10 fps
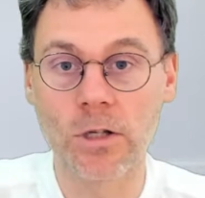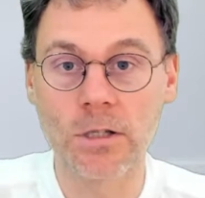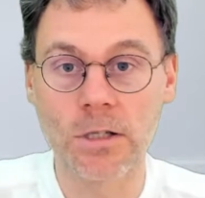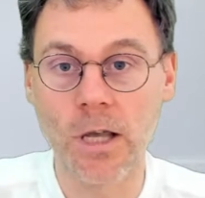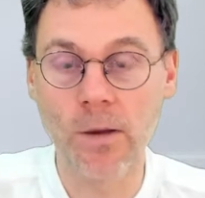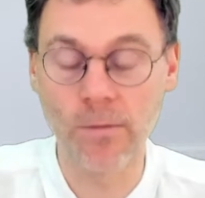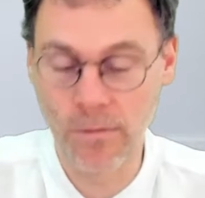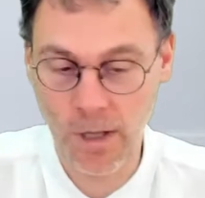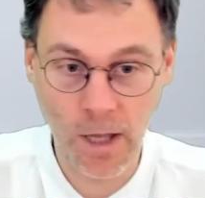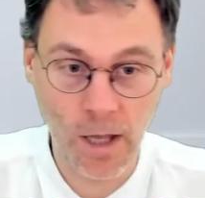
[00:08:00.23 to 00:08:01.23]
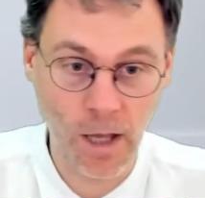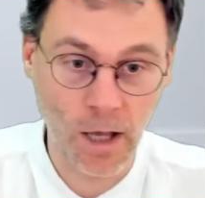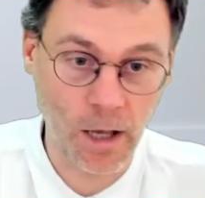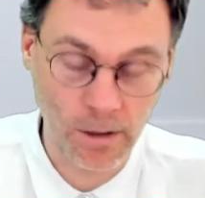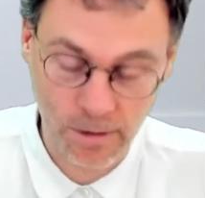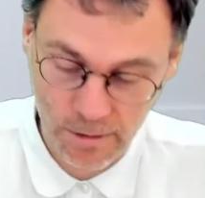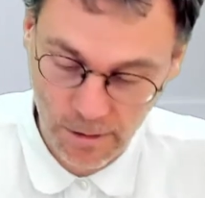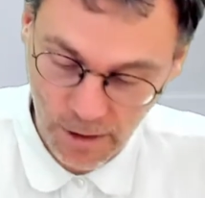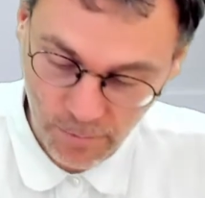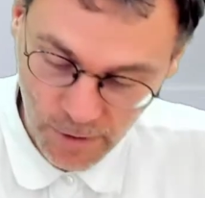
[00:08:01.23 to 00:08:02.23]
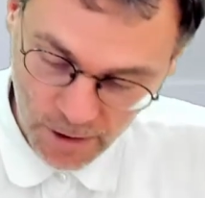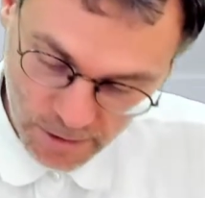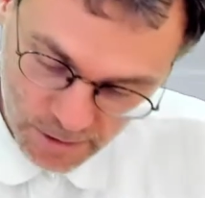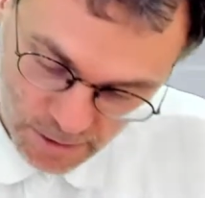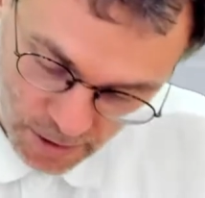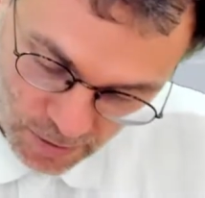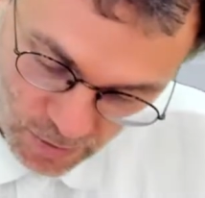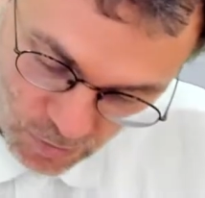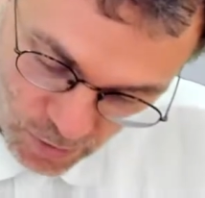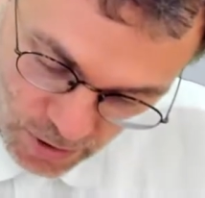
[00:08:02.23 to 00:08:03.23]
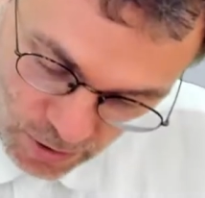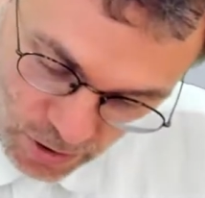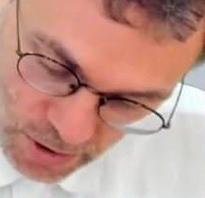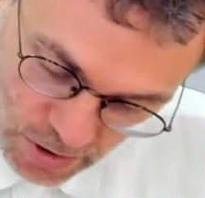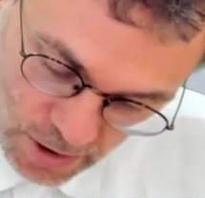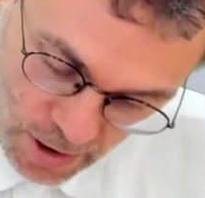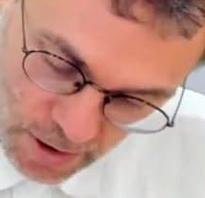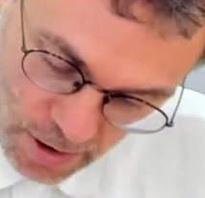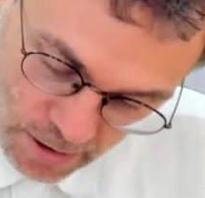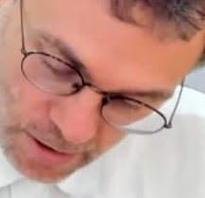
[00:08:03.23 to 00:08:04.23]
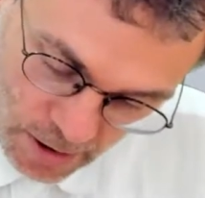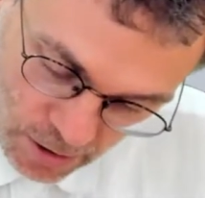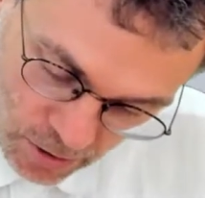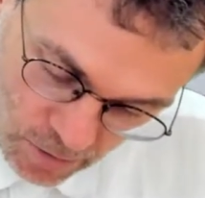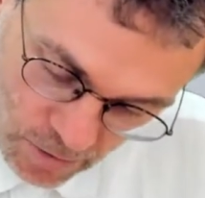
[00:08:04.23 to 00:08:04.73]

the same. And that means that we can just say that the integral